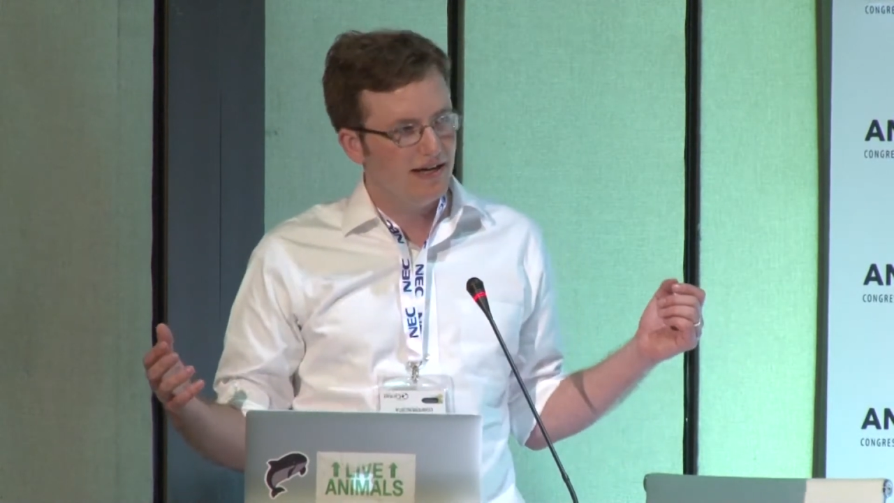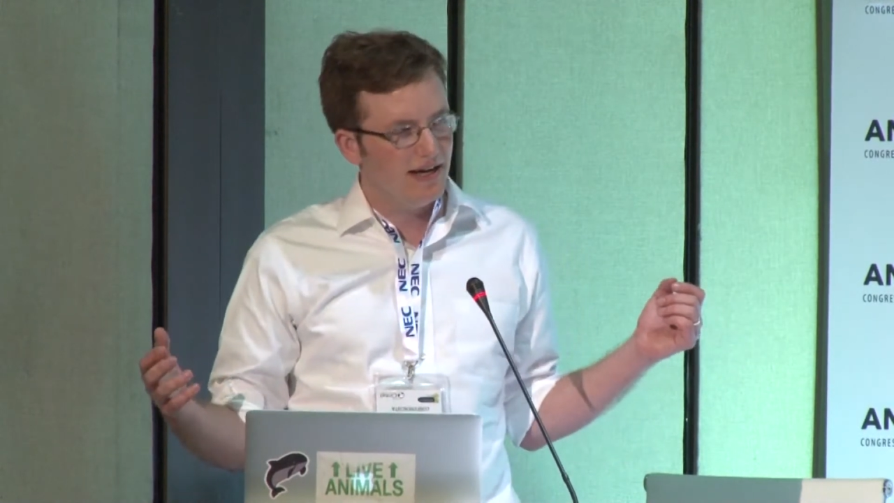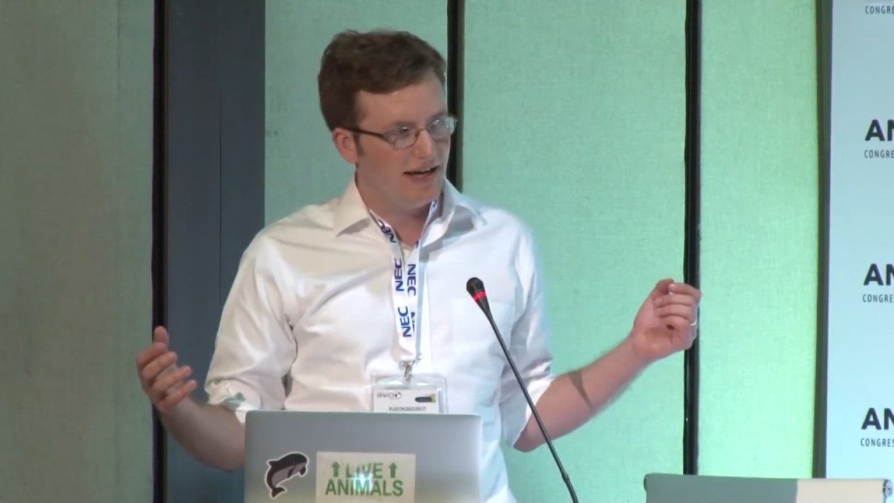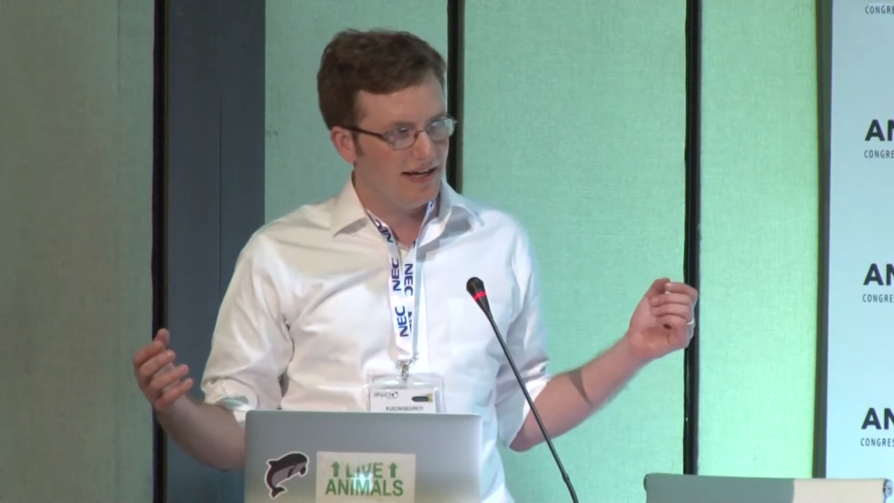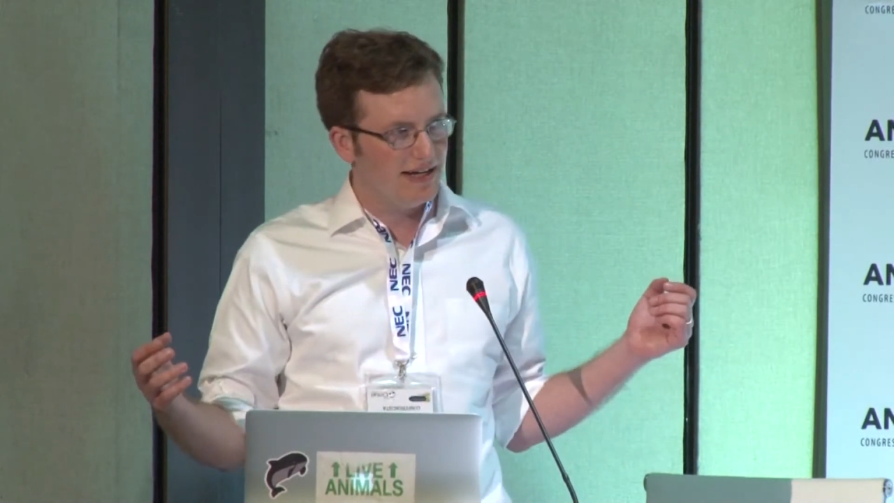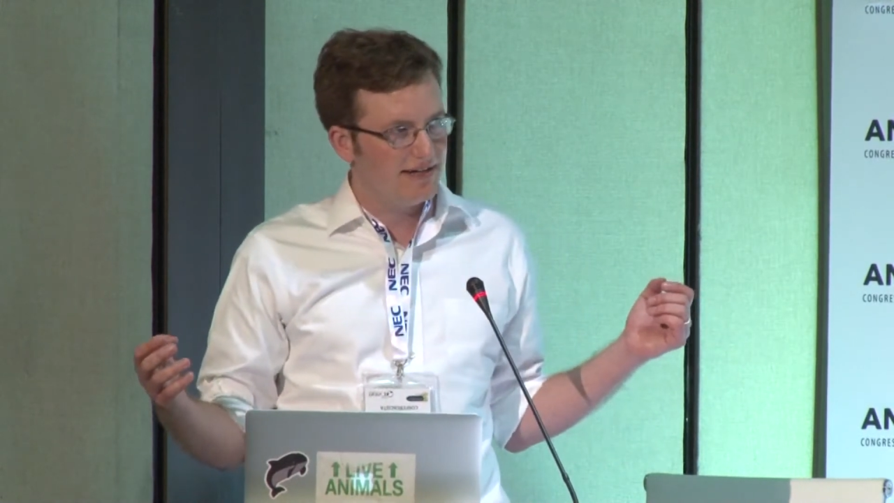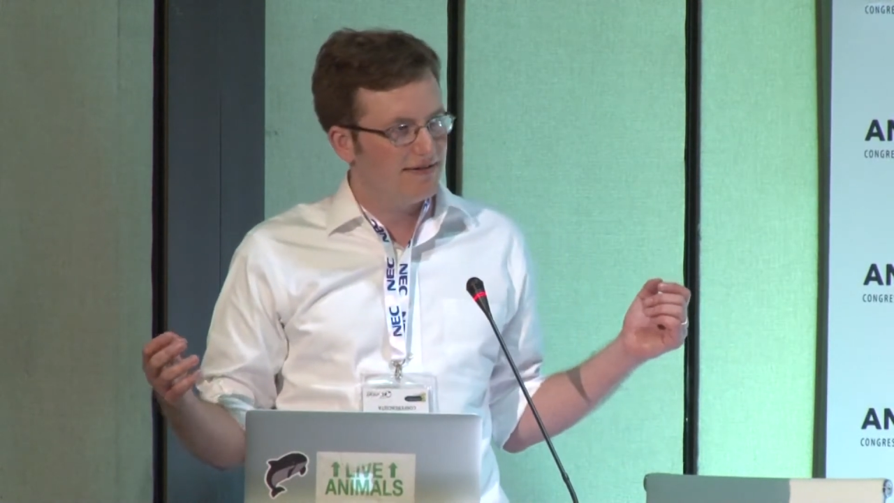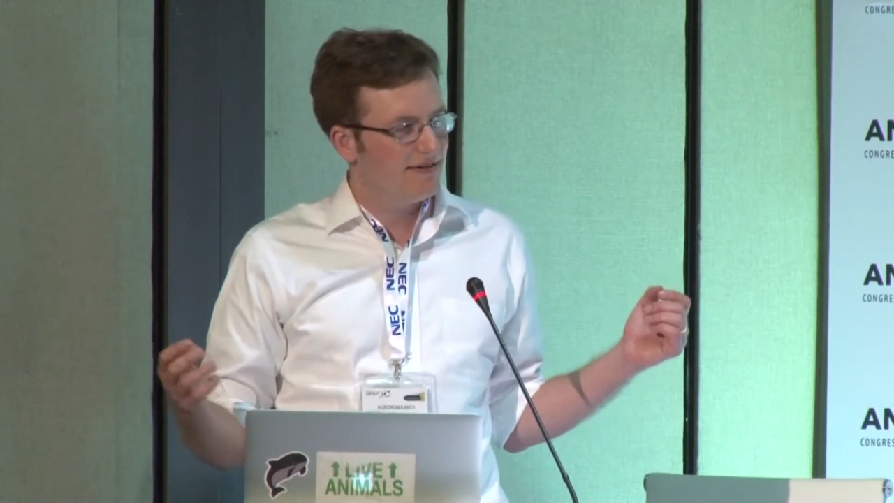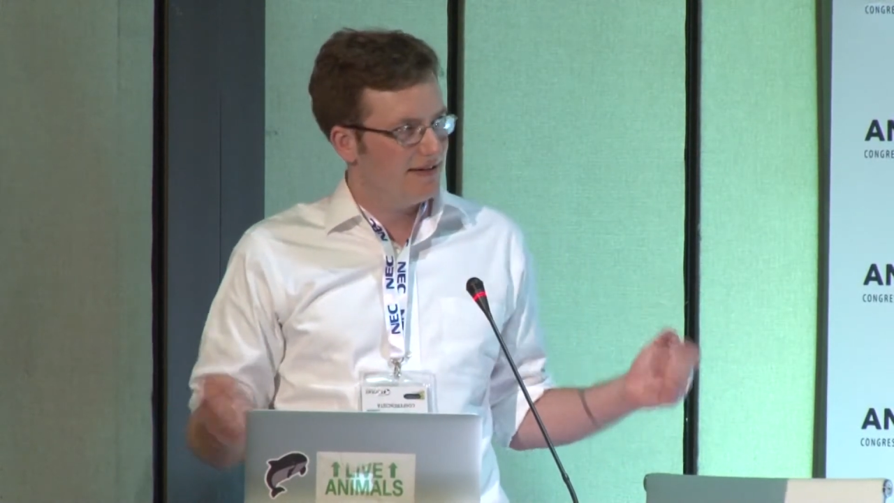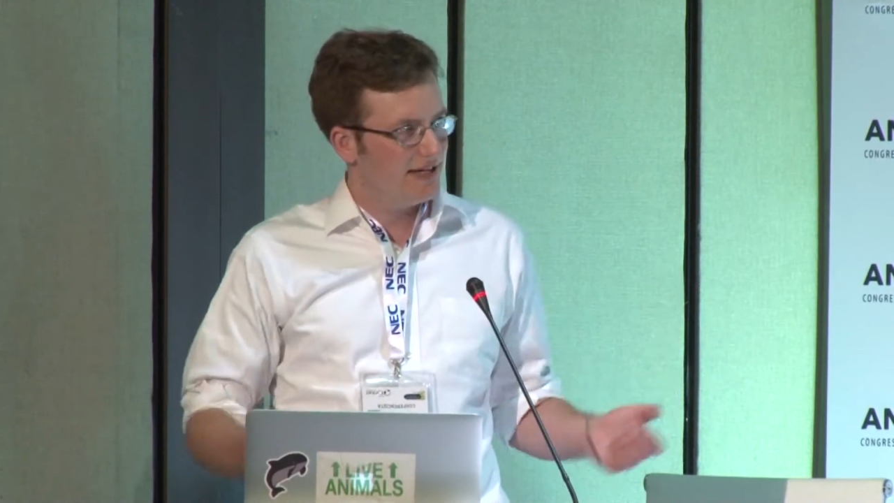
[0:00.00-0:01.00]
and it
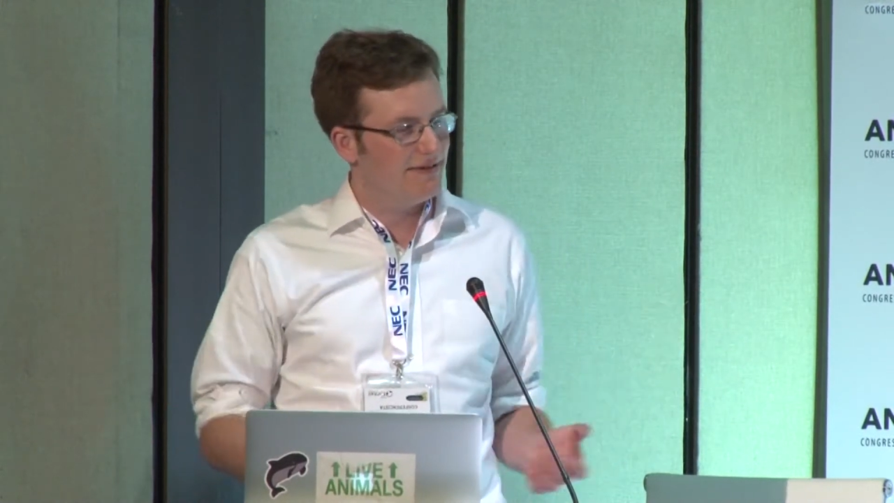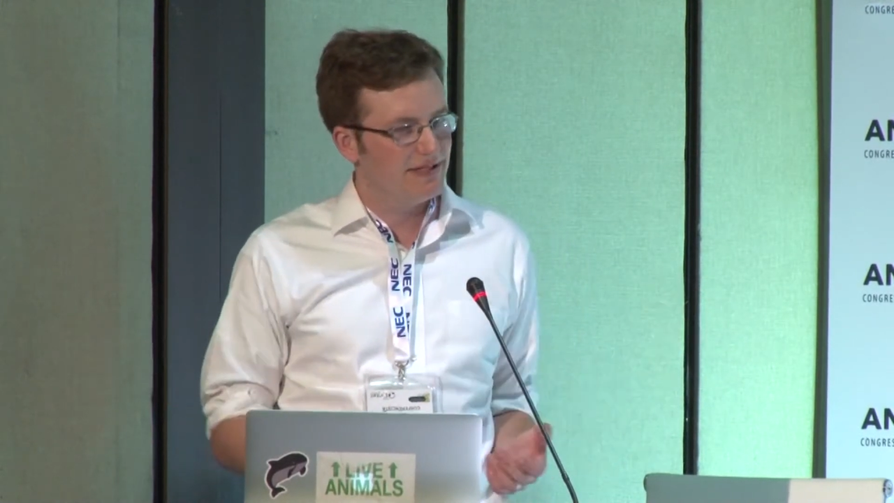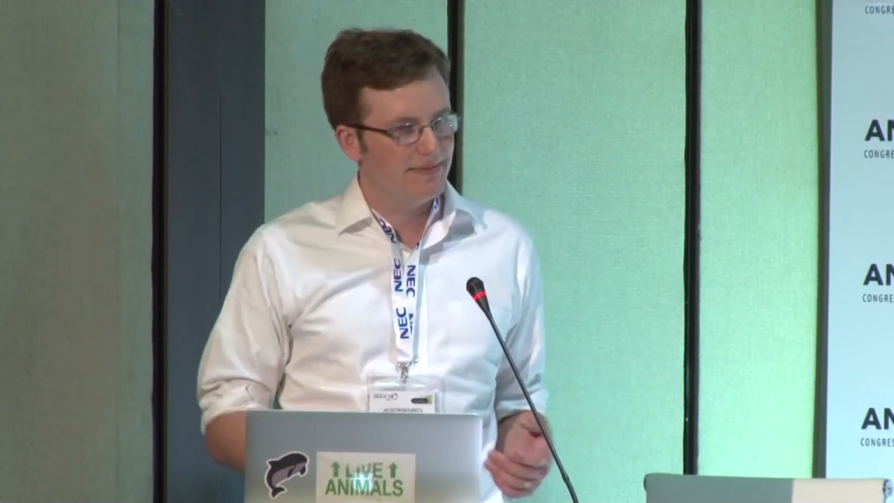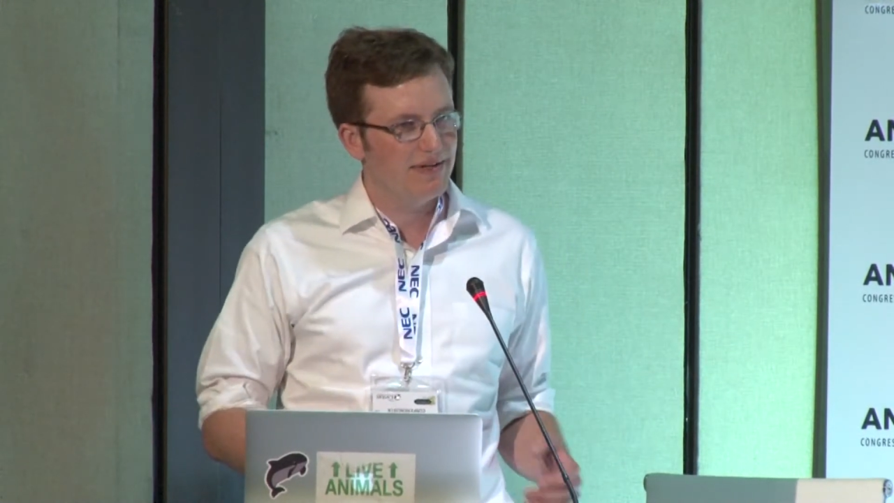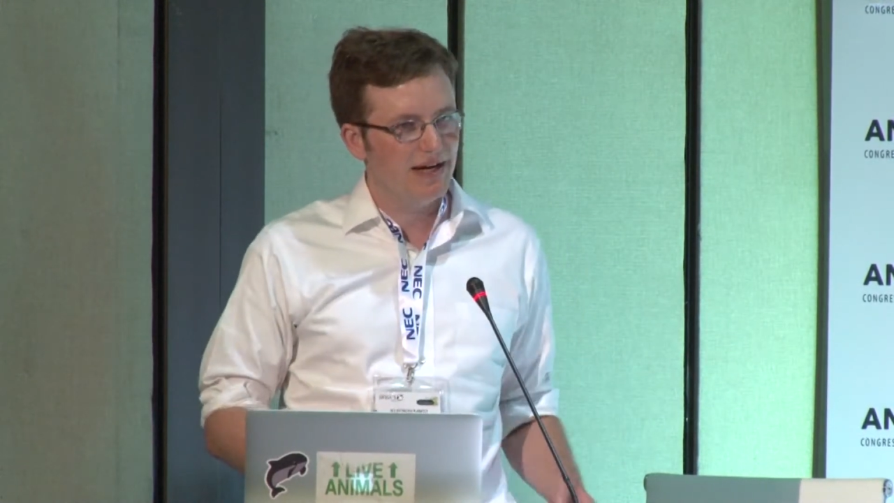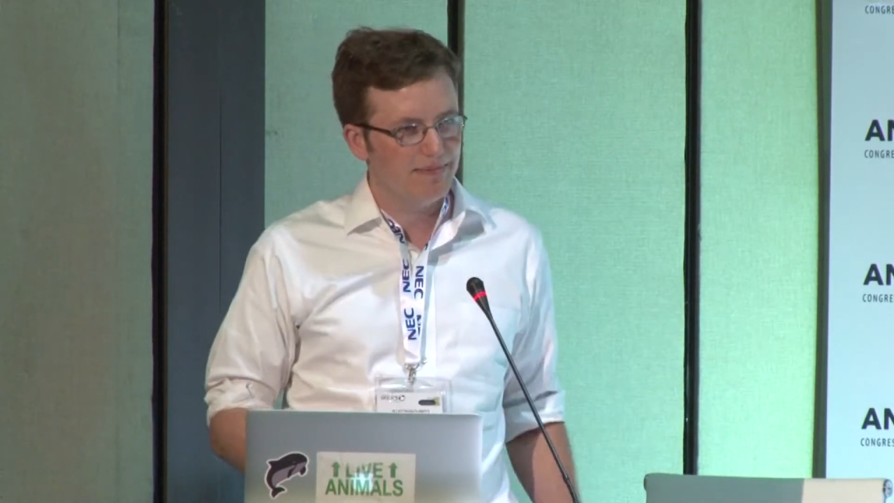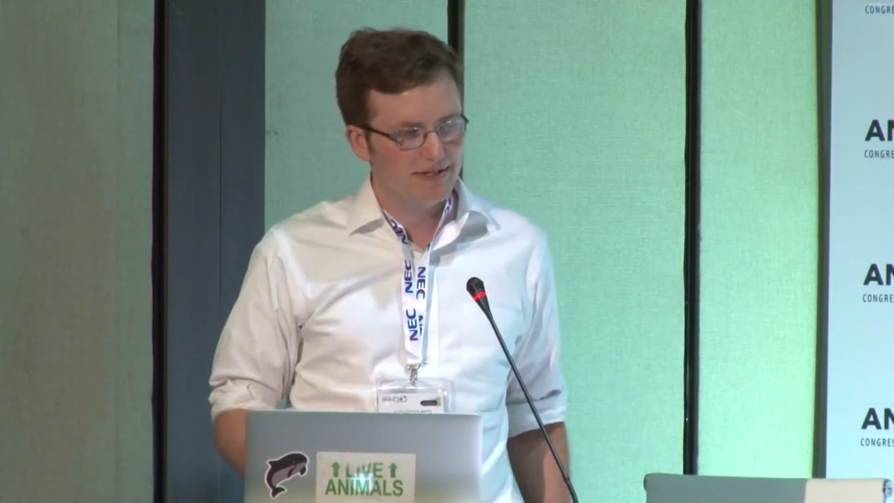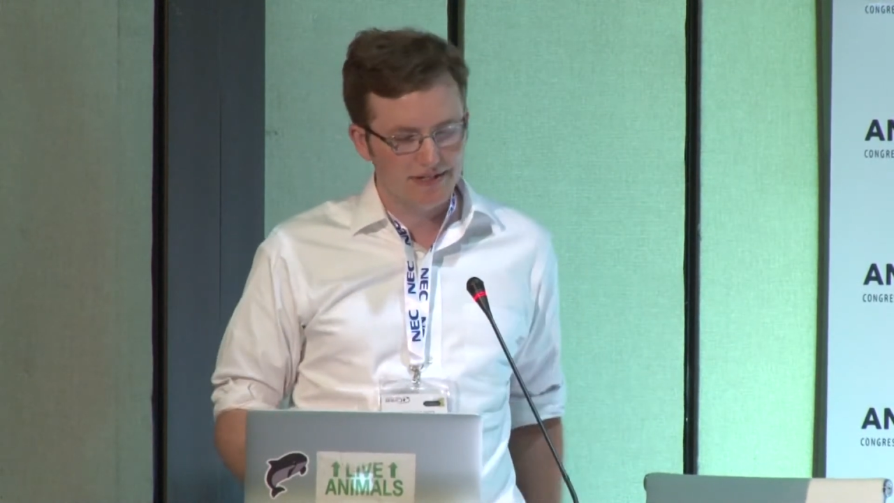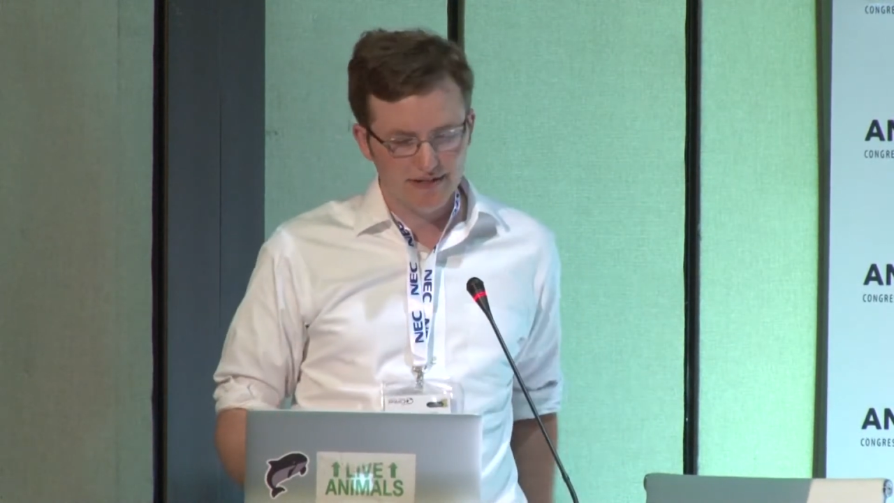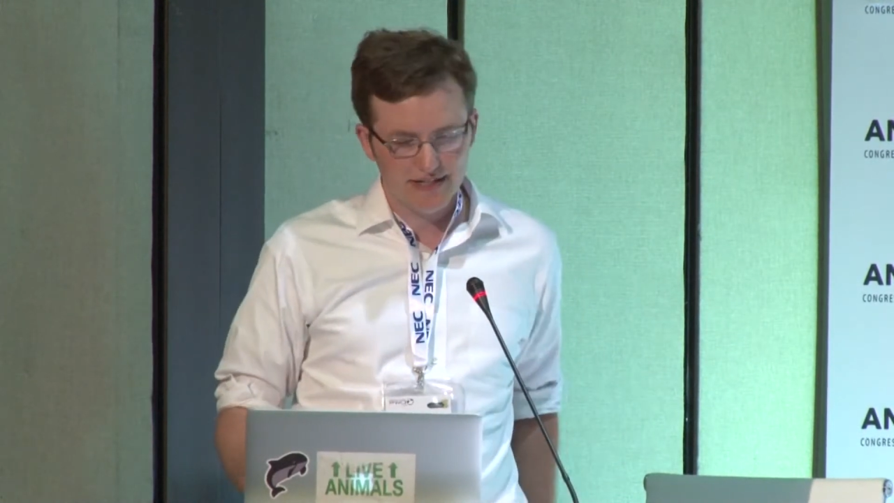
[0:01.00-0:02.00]
gives them the
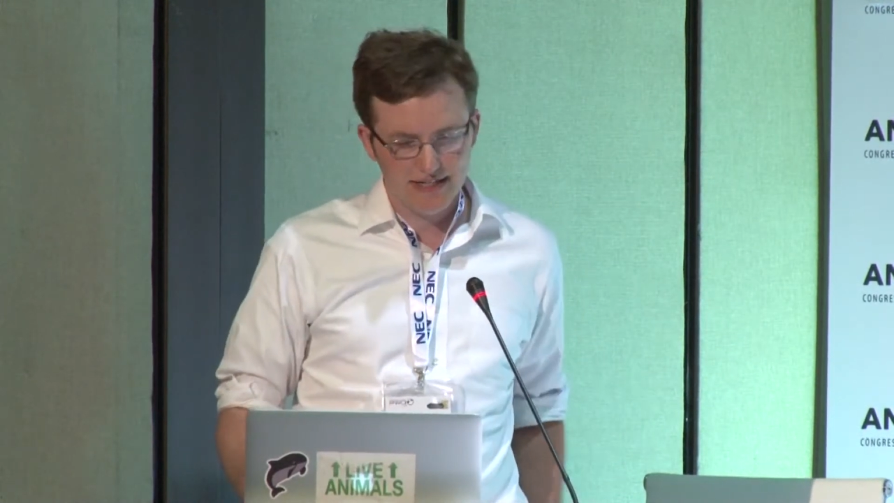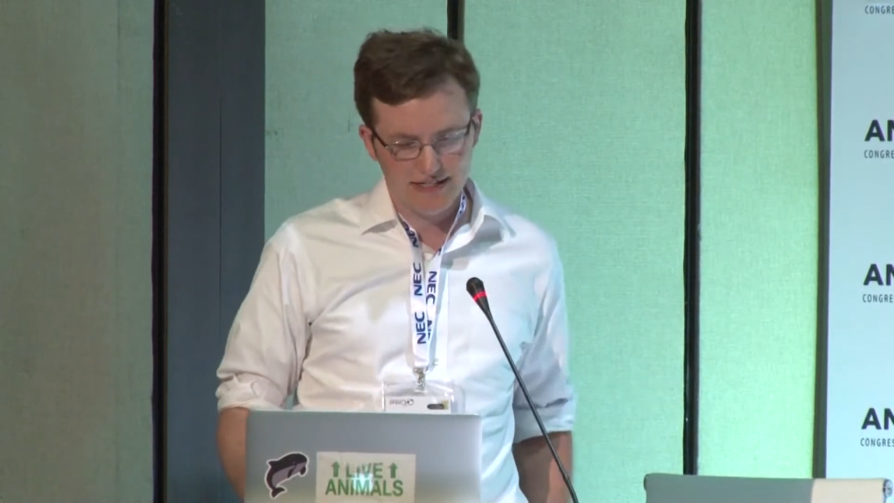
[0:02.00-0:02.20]
opportunity